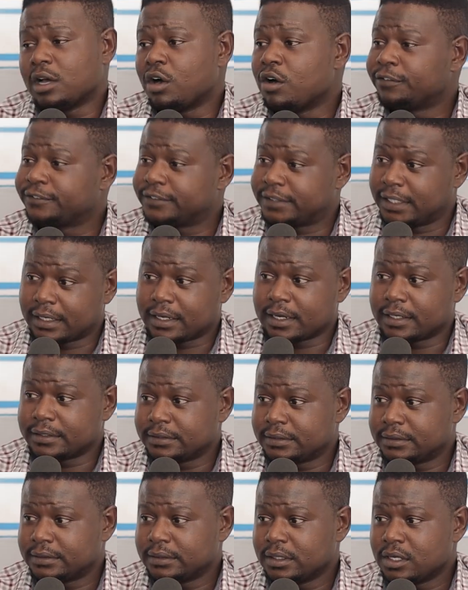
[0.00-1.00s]
the
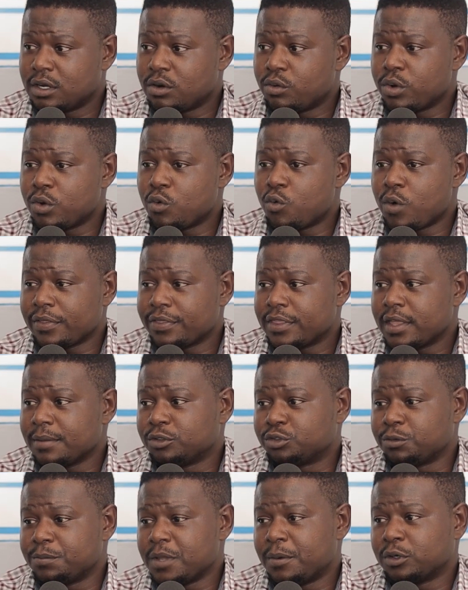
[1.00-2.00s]
off-takers want
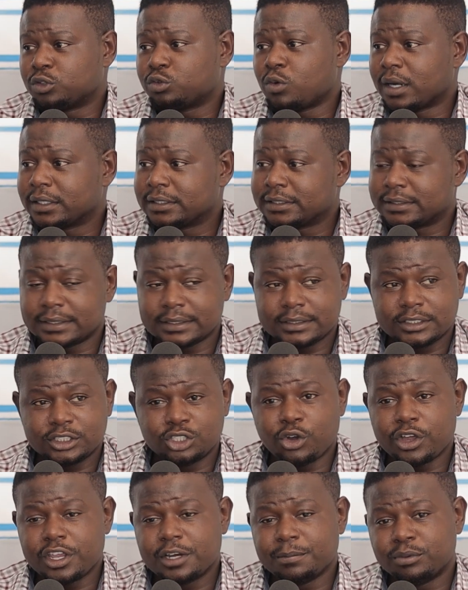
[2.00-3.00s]
them to be able to access
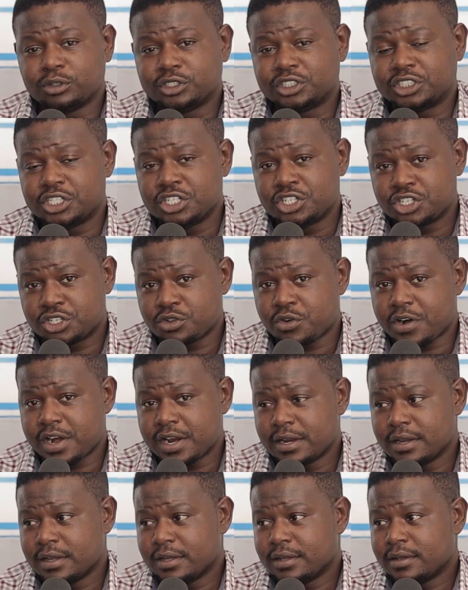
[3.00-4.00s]
your inputs history,